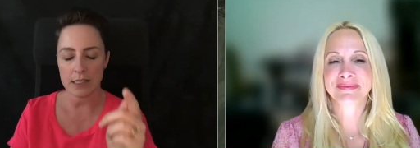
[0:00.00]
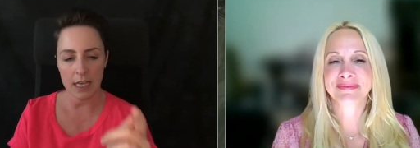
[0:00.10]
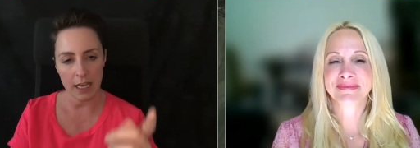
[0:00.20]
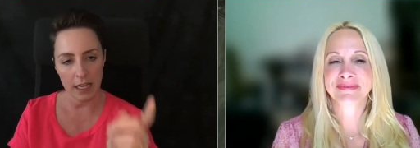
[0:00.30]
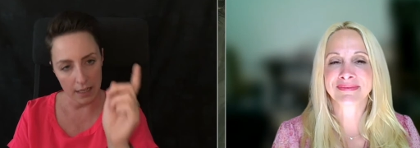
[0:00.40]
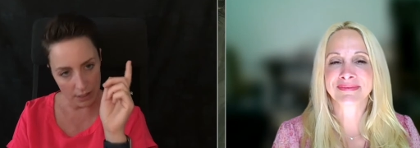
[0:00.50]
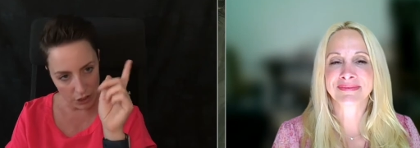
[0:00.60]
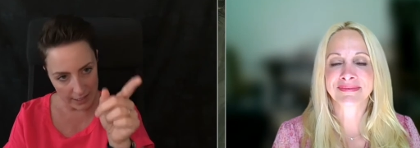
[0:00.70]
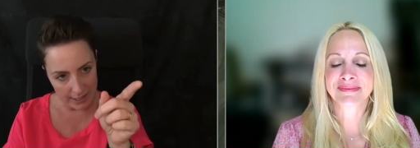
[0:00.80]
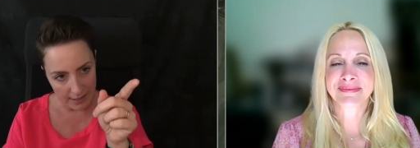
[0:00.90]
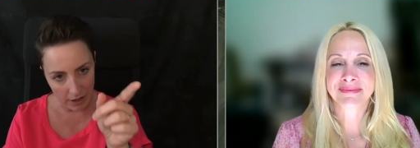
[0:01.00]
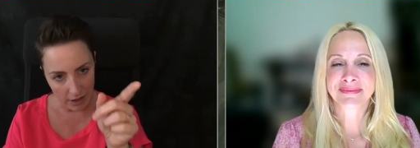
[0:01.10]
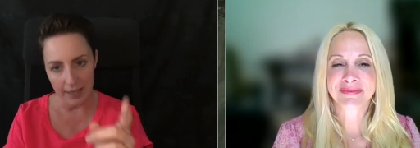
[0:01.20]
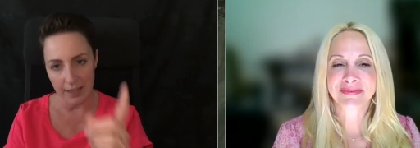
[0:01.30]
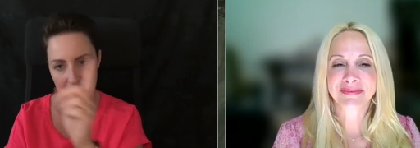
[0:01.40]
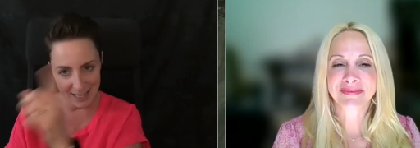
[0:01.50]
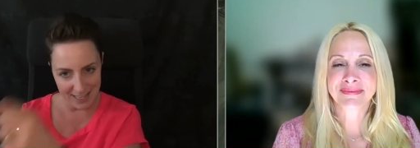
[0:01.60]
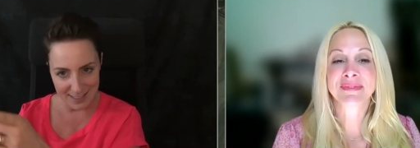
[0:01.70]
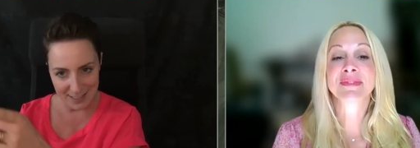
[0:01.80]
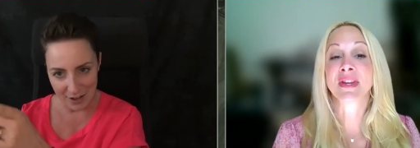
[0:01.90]
Speaker 1: saying, she's lying,
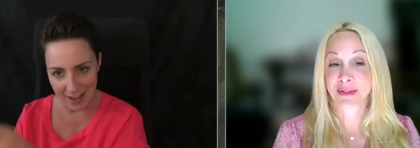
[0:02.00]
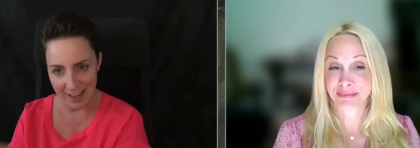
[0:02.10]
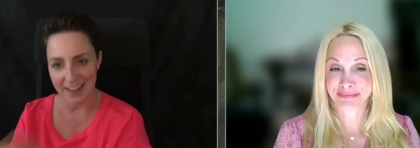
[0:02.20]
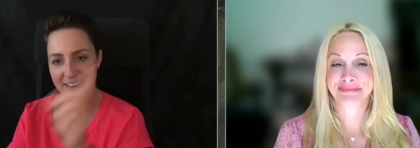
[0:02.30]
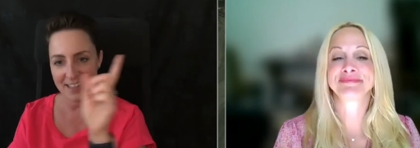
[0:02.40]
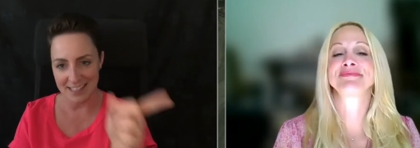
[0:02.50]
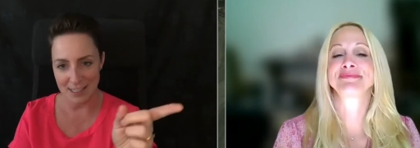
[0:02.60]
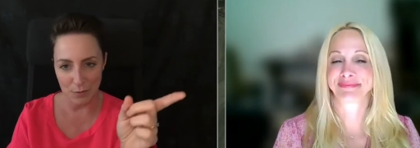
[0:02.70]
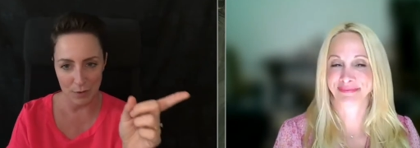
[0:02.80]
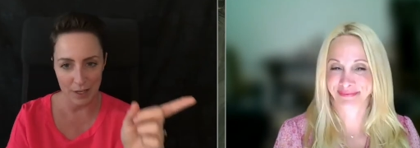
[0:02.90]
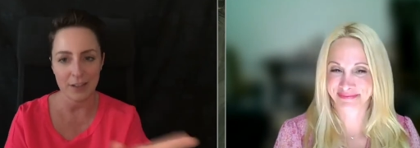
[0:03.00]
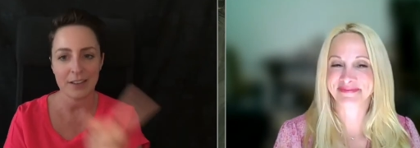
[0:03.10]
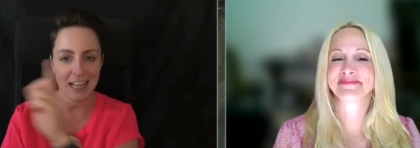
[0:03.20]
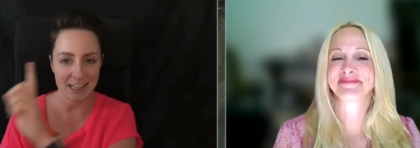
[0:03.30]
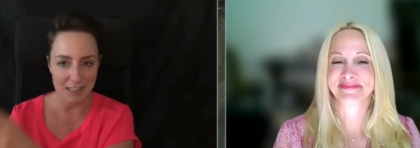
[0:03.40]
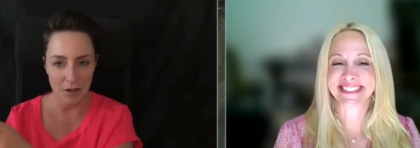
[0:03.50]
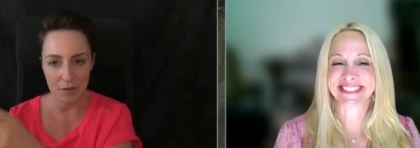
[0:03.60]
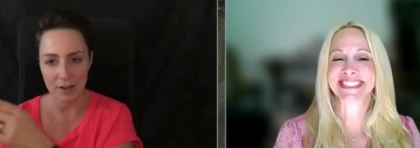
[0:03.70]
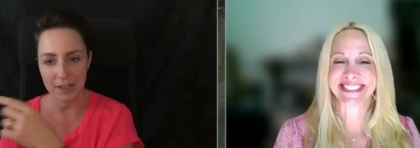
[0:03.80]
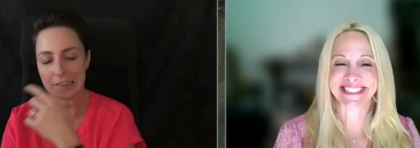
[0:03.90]
he's lying, this is real, that's
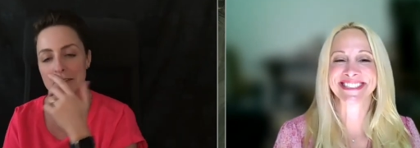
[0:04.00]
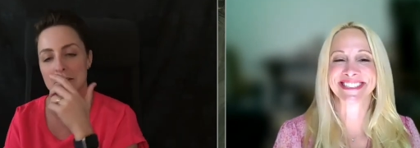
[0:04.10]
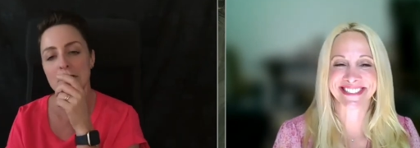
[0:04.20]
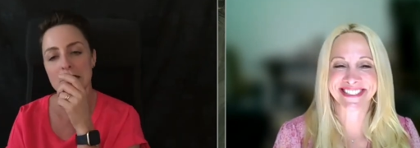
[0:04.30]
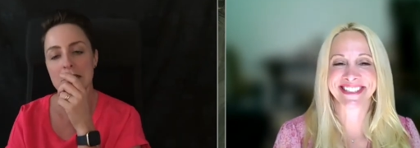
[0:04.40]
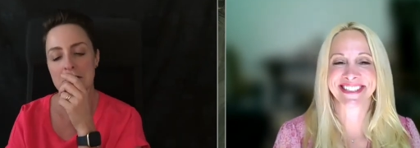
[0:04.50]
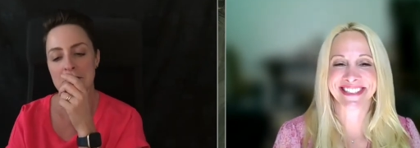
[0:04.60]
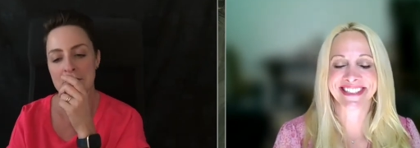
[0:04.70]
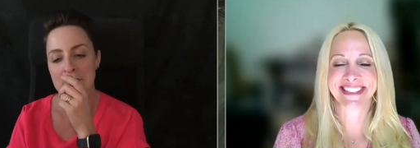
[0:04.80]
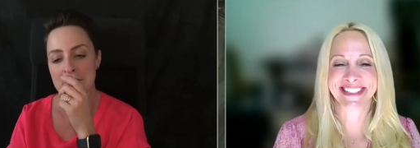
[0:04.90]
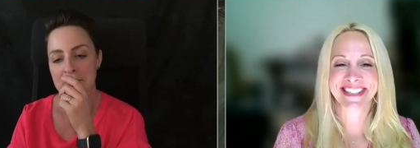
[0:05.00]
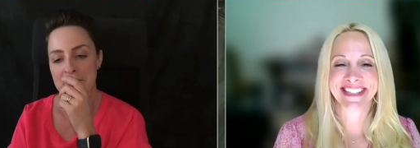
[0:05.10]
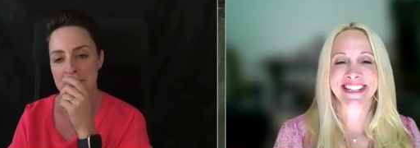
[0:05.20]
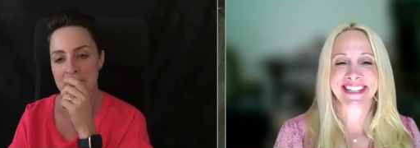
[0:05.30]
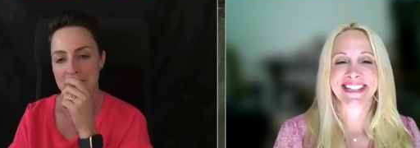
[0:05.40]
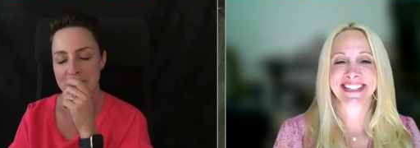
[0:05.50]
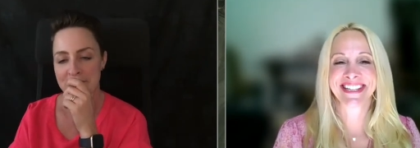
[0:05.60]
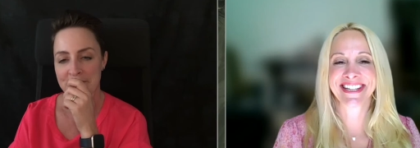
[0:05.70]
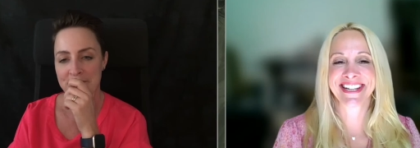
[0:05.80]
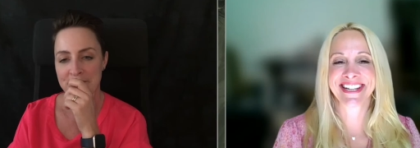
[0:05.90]
not real, Yeah,
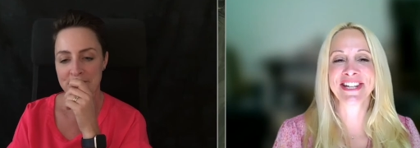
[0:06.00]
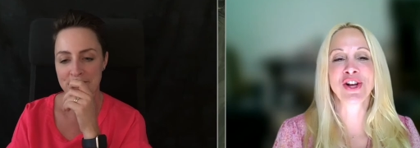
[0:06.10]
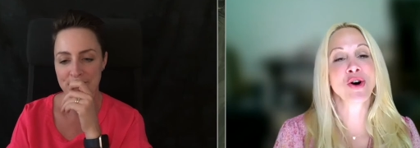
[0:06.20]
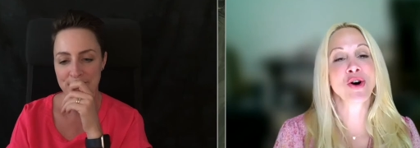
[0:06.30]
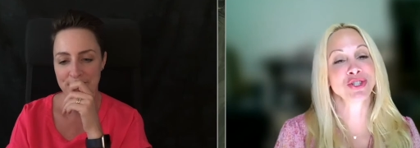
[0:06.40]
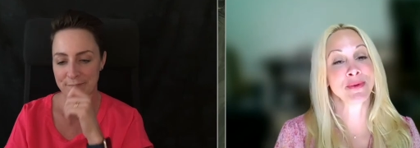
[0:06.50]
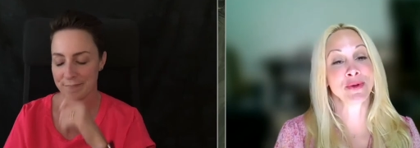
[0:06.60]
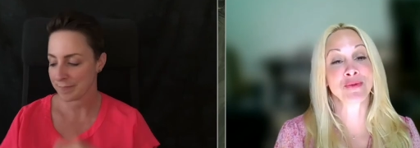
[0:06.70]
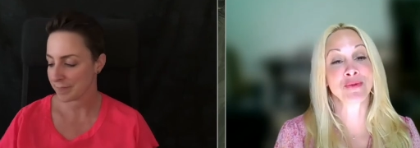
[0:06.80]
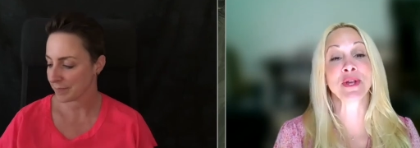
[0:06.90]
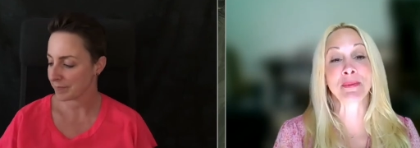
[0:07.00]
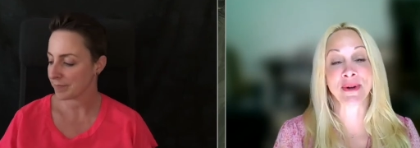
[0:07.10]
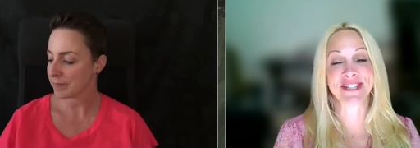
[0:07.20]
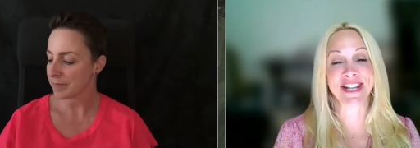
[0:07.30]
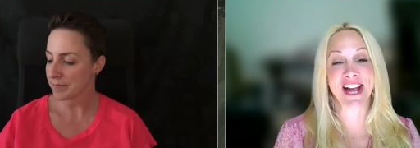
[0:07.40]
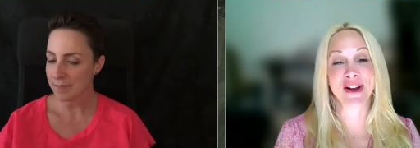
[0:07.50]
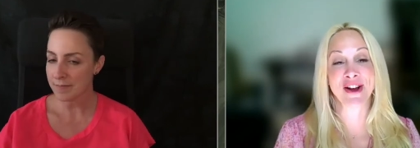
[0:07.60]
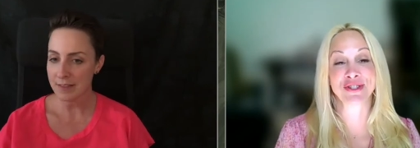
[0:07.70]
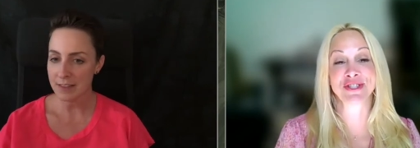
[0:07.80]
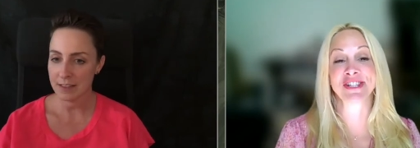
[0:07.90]
Speaker 2: and Nicole Chamoun really brings that
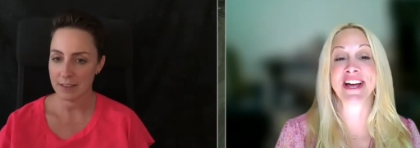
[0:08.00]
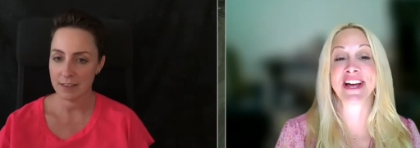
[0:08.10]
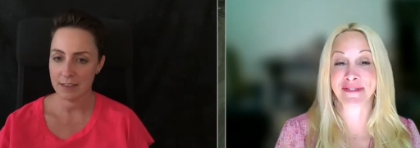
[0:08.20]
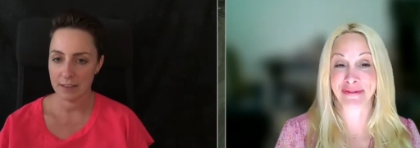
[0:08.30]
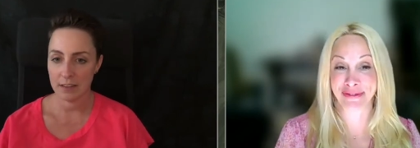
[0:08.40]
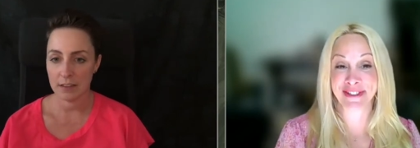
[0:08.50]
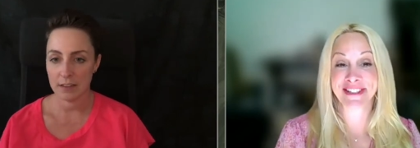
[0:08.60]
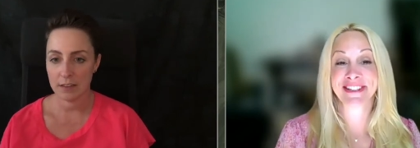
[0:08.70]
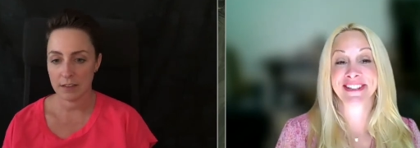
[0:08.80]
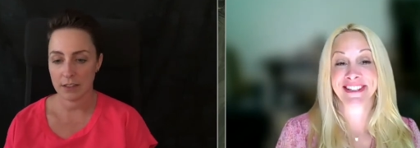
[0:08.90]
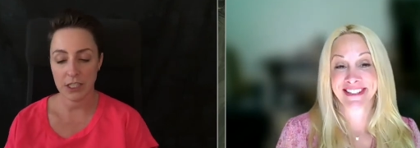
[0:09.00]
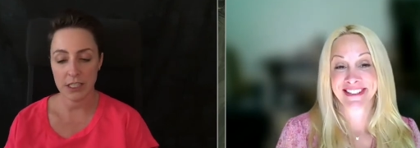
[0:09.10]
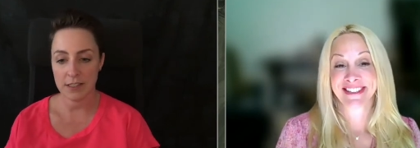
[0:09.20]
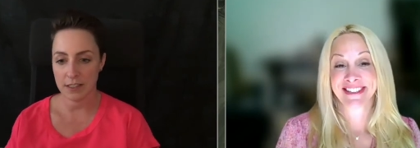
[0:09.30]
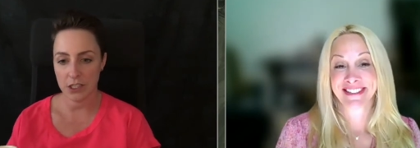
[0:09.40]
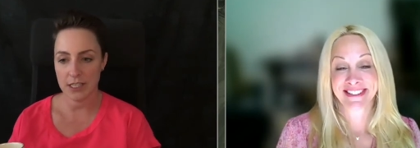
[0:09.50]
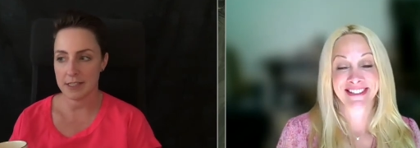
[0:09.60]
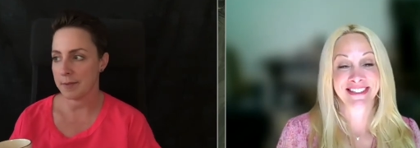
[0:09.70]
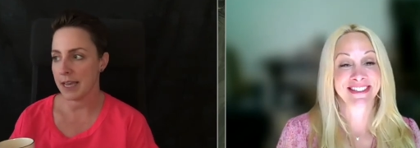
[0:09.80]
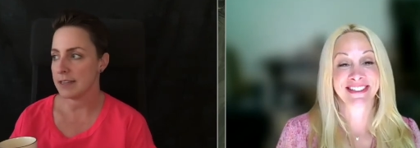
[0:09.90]
character to life.
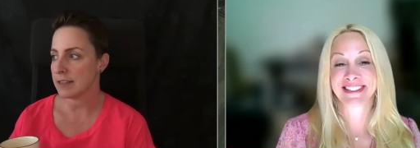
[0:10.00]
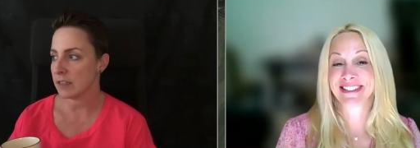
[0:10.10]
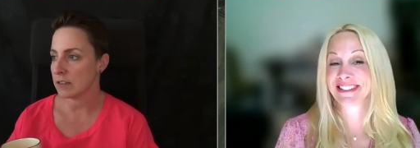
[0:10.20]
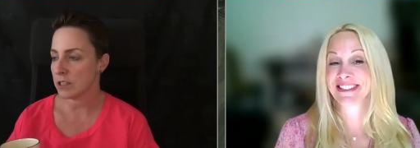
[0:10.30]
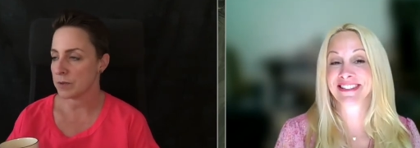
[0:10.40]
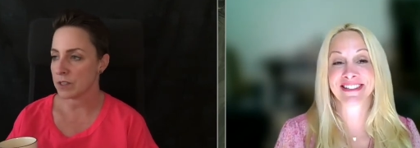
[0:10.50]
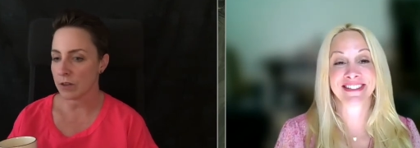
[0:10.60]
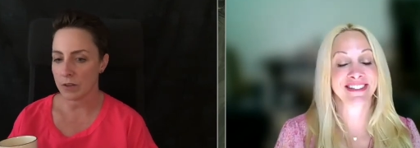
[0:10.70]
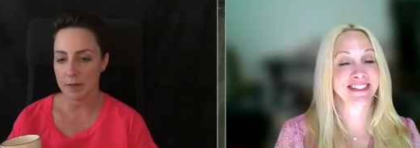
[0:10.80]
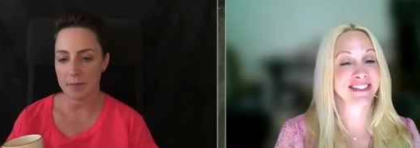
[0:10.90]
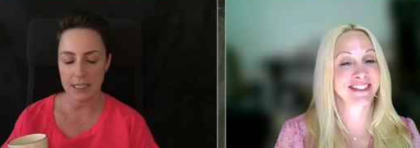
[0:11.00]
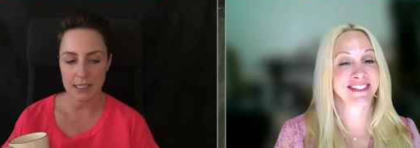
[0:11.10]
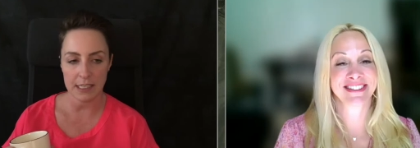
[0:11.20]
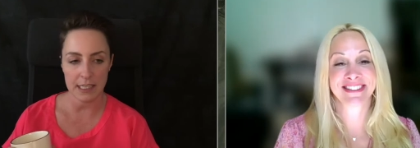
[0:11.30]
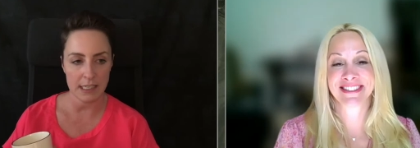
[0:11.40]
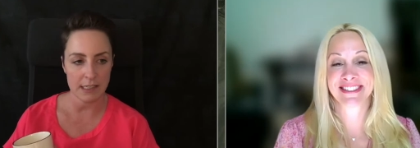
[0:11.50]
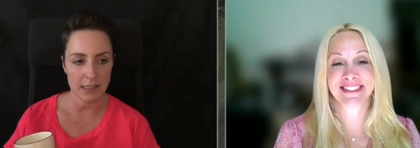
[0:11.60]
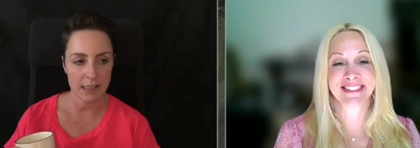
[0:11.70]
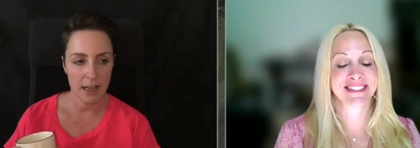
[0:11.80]
Speaker 1: She's amazing. She was so committed to this,